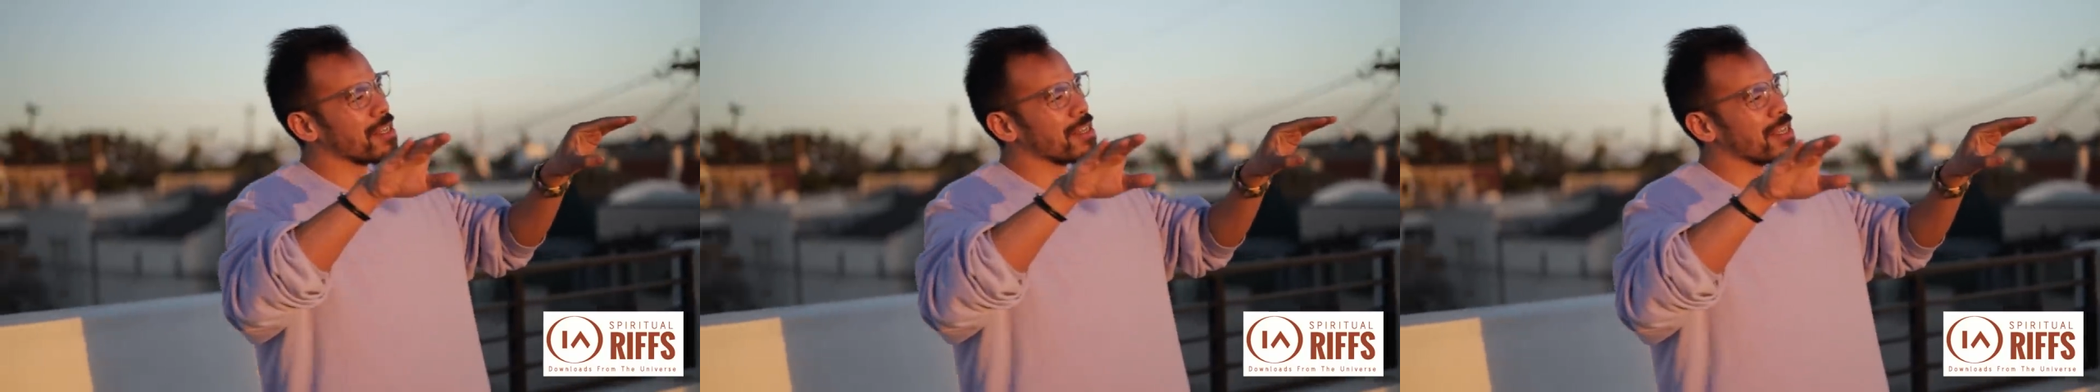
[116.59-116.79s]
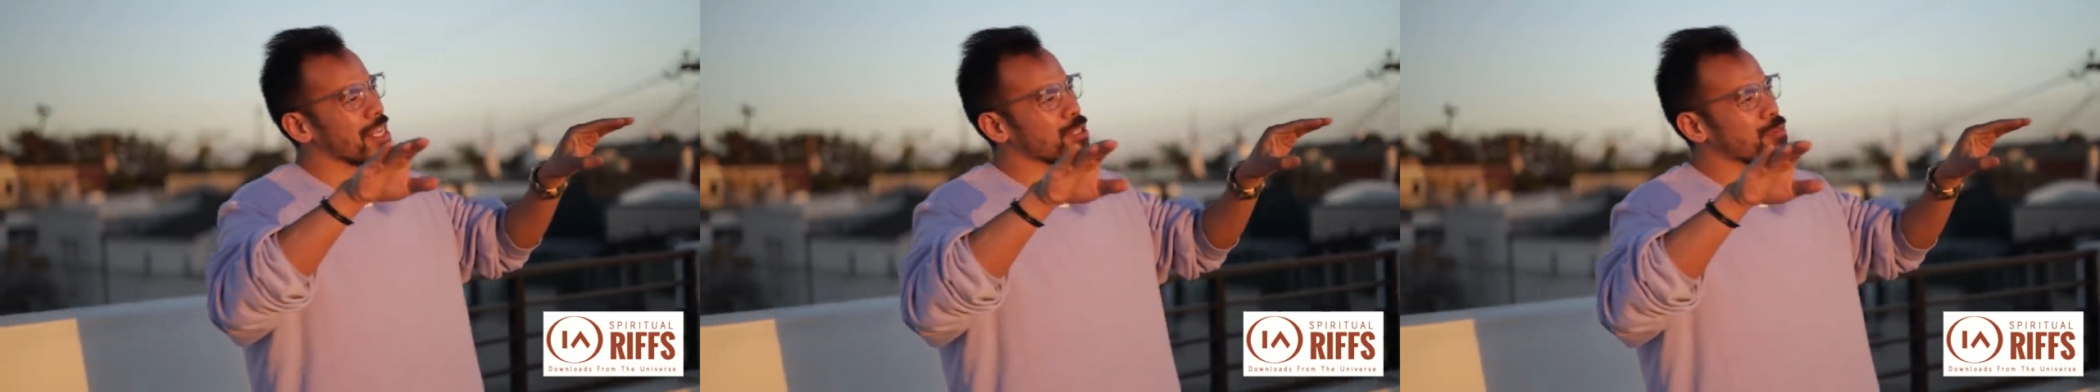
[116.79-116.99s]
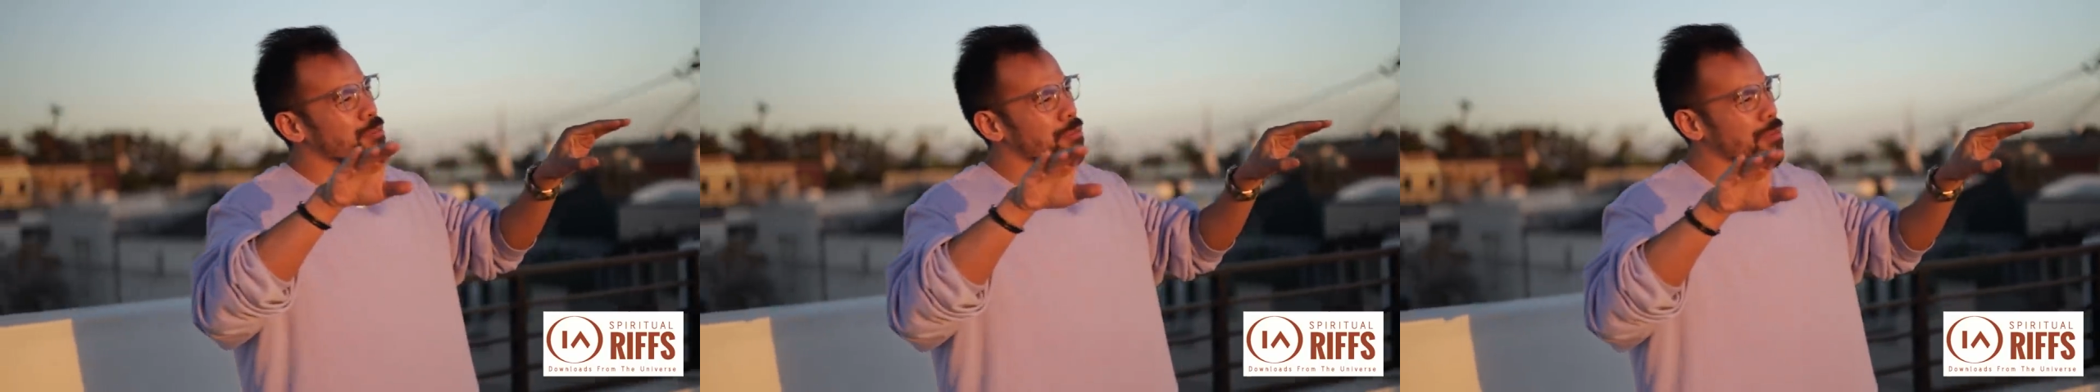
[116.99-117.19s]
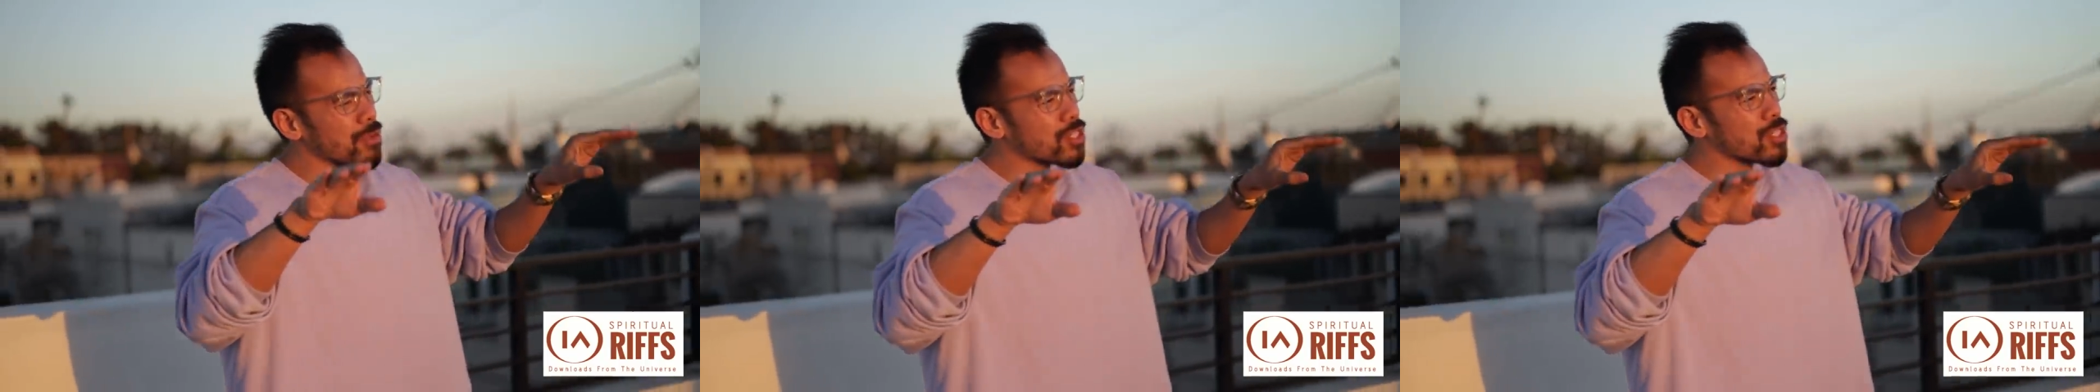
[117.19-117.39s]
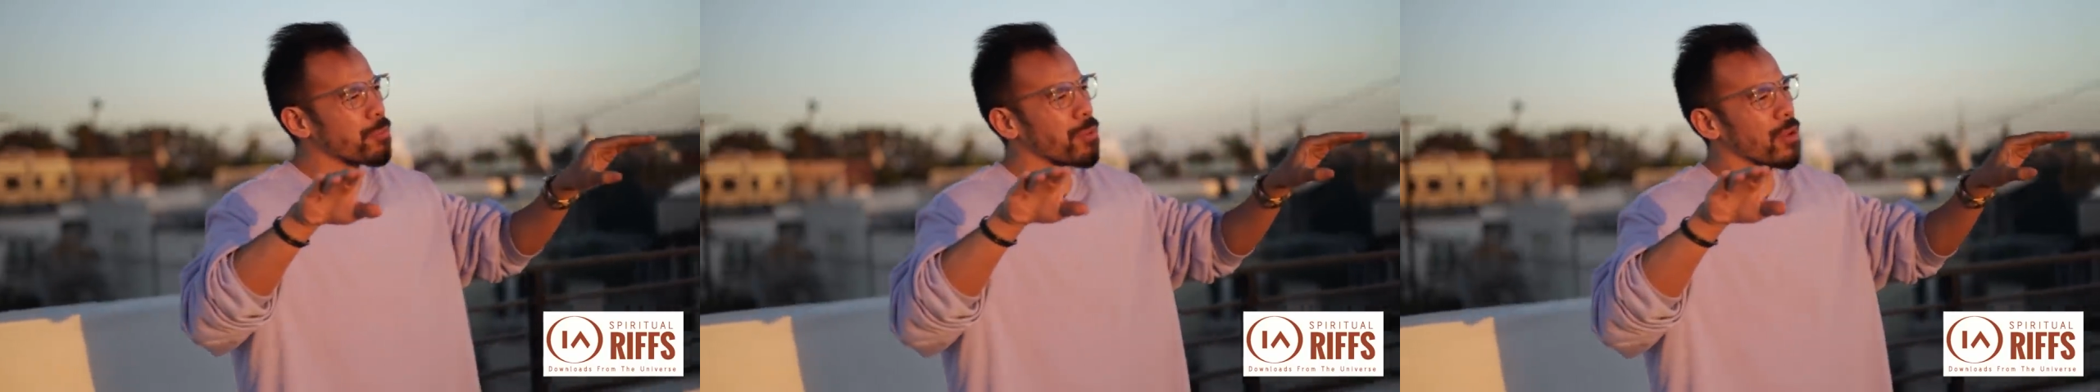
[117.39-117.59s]
There's
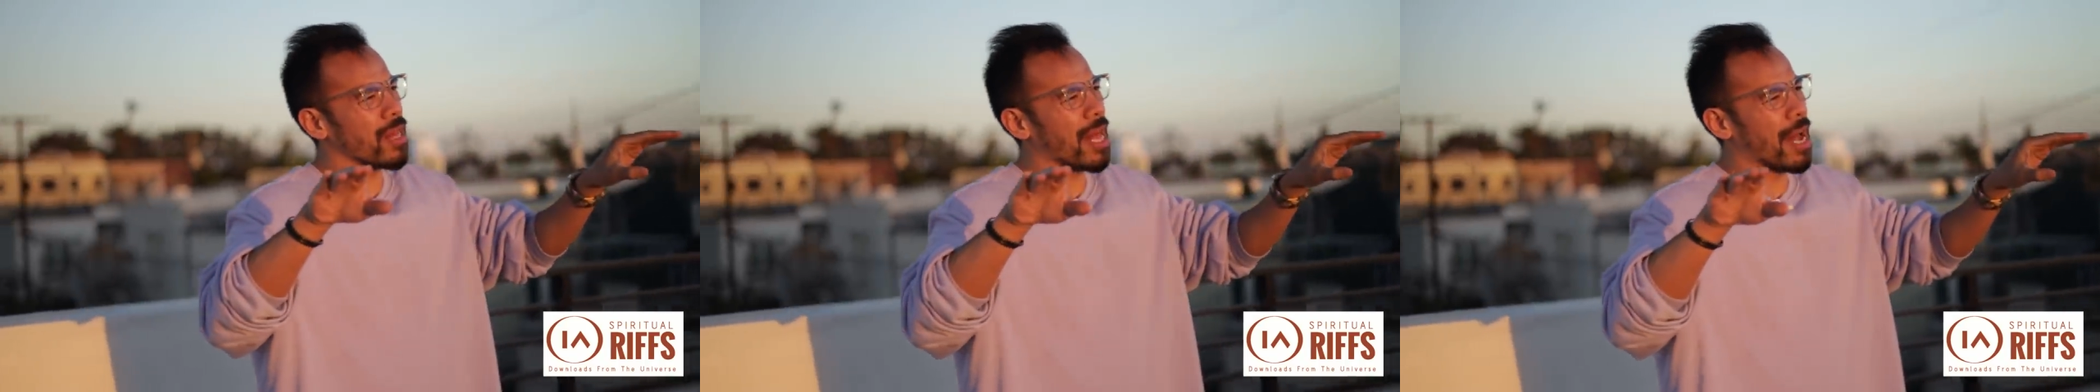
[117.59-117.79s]
multiple